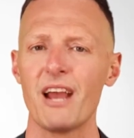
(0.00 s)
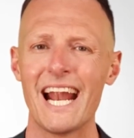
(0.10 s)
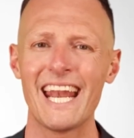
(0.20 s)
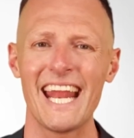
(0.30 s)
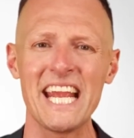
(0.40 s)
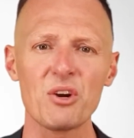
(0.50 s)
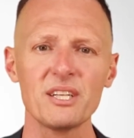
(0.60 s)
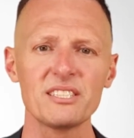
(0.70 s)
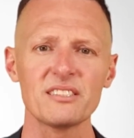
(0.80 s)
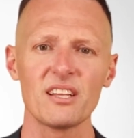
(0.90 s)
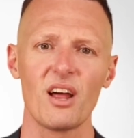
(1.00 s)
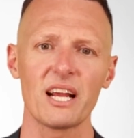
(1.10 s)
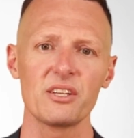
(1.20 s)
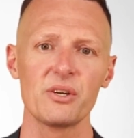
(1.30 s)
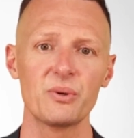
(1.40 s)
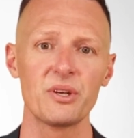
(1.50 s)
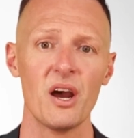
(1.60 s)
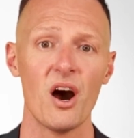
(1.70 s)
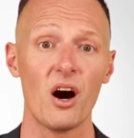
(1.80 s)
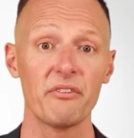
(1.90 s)
and it increases the likelihood
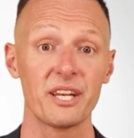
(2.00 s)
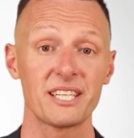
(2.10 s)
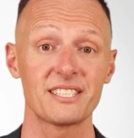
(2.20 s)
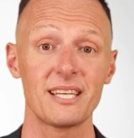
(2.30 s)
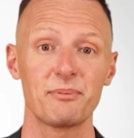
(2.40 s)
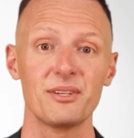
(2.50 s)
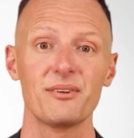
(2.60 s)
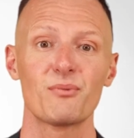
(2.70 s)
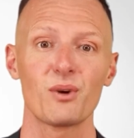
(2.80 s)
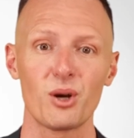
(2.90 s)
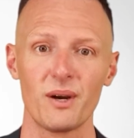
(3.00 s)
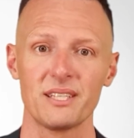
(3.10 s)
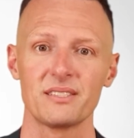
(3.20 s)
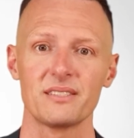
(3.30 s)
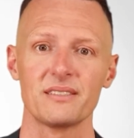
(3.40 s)
of an accepted request.